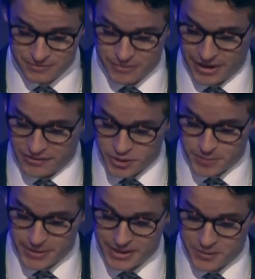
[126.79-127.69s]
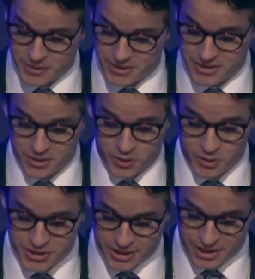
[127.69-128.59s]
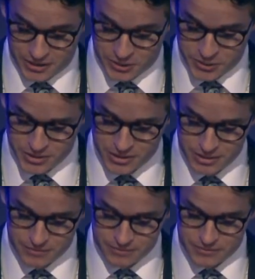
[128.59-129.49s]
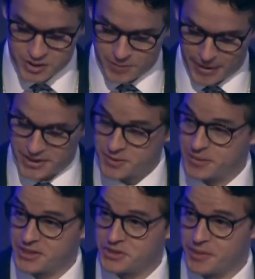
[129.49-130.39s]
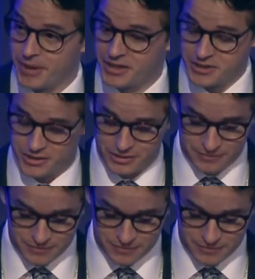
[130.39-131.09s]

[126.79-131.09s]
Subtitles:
but after speaking with Sister Concha de la Cruz, the Spanish ministry manager,